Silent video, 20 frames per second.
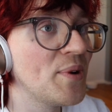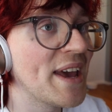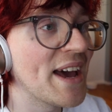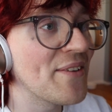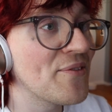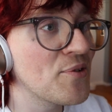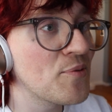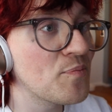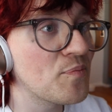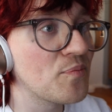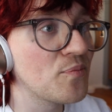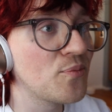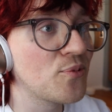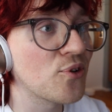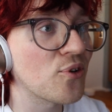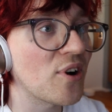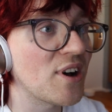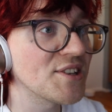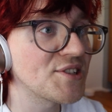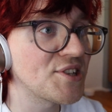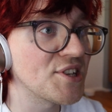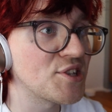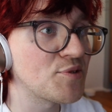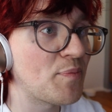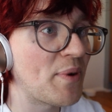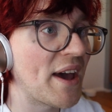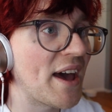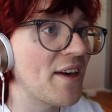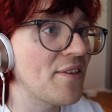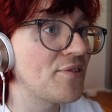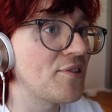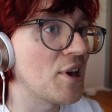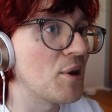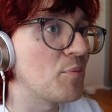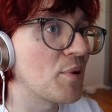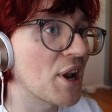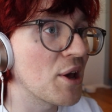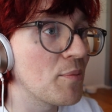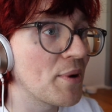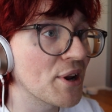We haven't crossed its path yet,
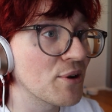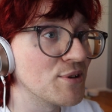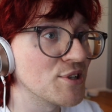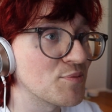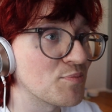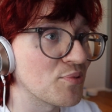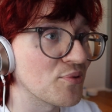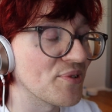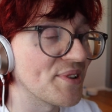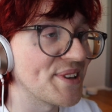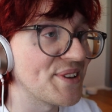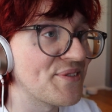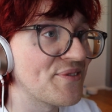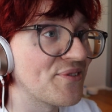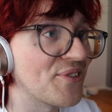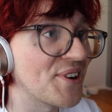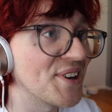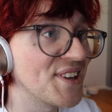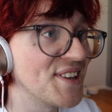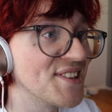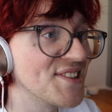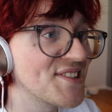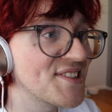but I bet it was pretty funny and